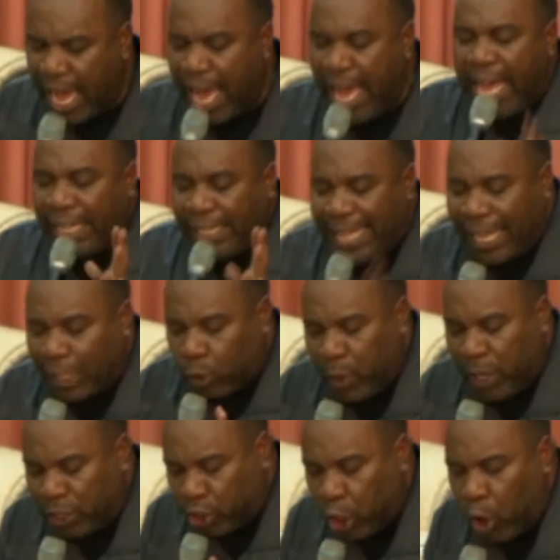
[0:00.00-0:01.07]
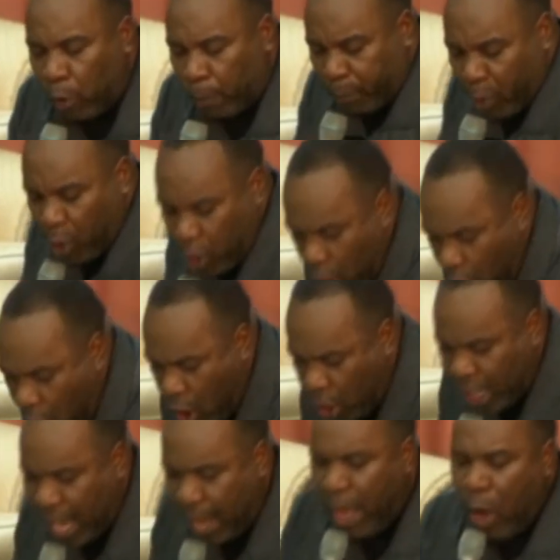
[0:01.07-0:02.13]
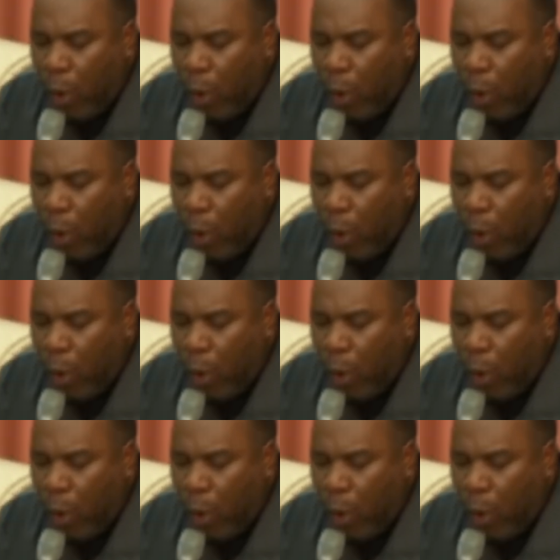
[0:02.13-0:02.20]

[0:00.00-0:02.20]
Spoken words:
that which look prolonged,